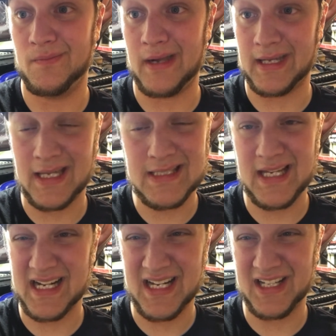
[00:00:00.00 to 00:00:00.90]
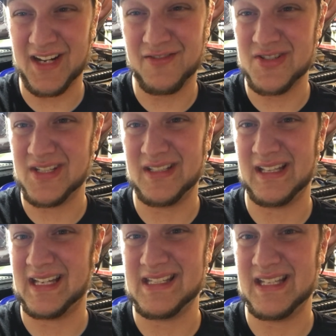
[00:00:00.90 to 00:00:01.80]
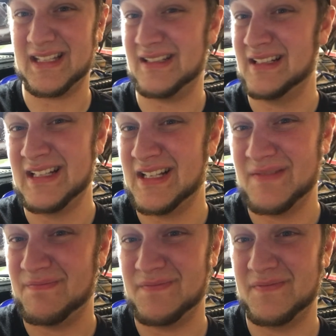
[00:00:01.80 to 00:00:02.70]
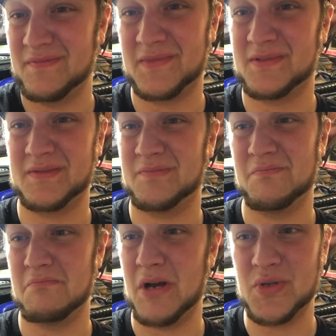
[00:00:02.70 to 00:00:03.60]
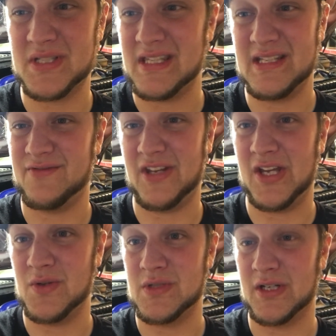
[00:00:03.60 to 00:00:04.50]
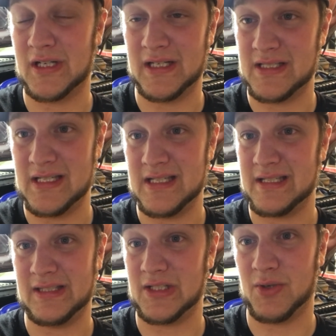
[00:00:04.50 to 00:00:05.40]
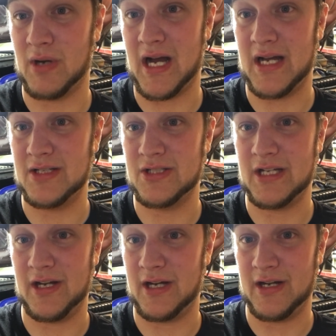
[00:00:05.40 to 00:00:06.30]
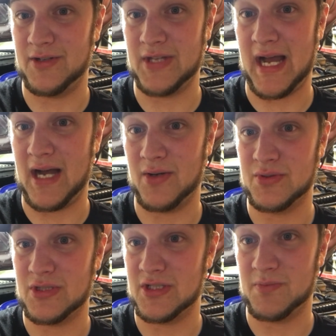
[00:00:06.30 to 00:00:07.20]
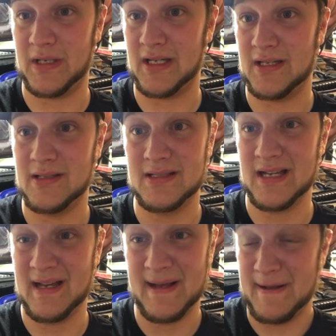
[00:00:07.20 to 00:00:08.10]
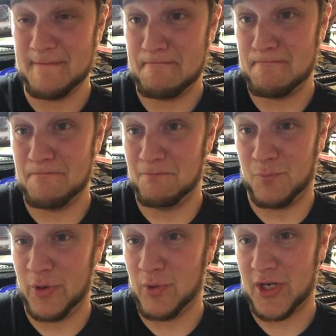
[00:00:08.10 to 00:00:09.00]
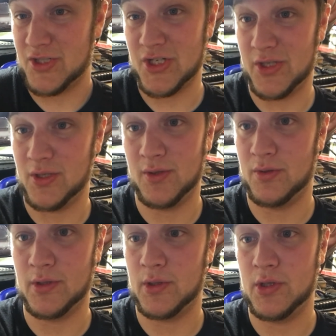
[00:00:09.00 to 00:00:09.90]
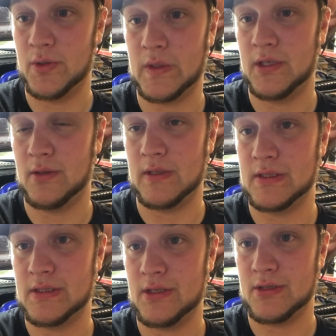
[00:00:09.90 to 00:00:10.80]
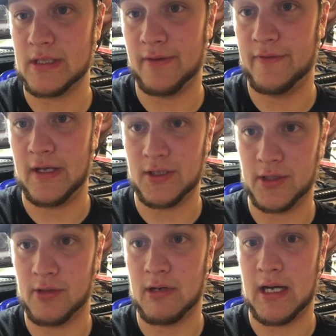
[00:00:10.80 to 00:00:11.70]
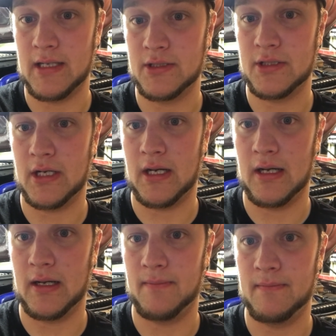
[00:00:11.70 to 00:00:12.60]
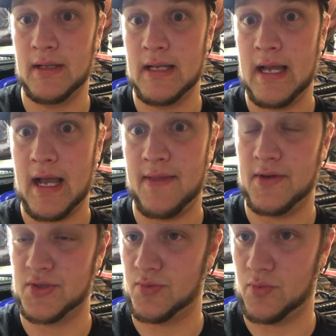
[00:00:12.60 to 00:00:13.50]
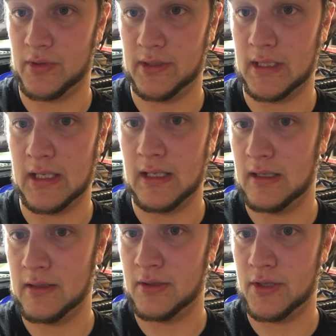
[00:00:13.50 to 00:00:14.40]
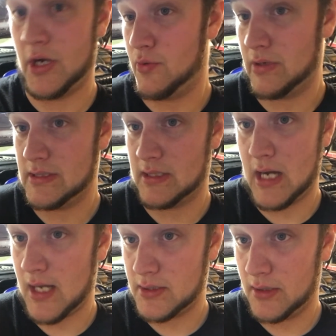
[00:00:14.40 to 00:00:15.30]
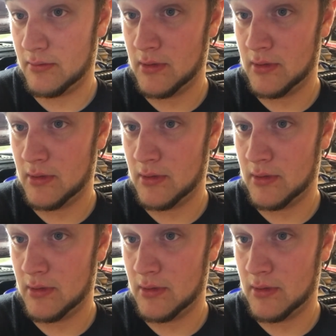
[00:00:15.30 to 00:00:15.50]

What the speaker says: I guess that kind of covers it. Like I said, most of these videos you're gonna see us at the garage, here at the house, just because we want to show you can do this yourself in your garage, and there's really no reason not to.